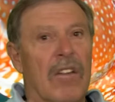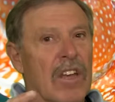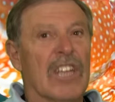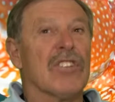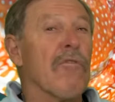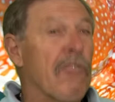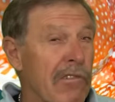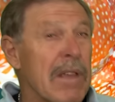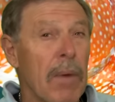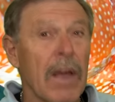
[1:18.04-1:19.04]
get some
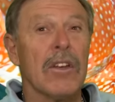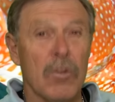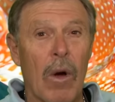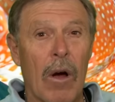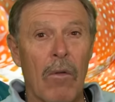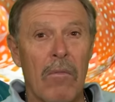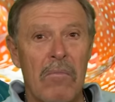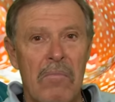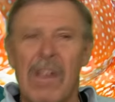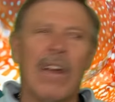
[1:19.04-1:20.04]
free bait as well.
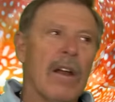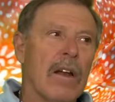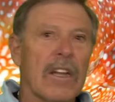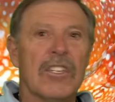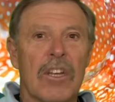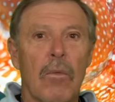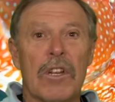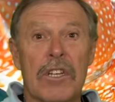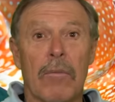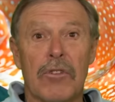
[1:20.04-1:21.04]
Let's see what
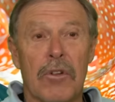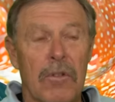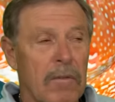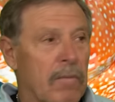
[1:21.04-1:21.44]
he's up to.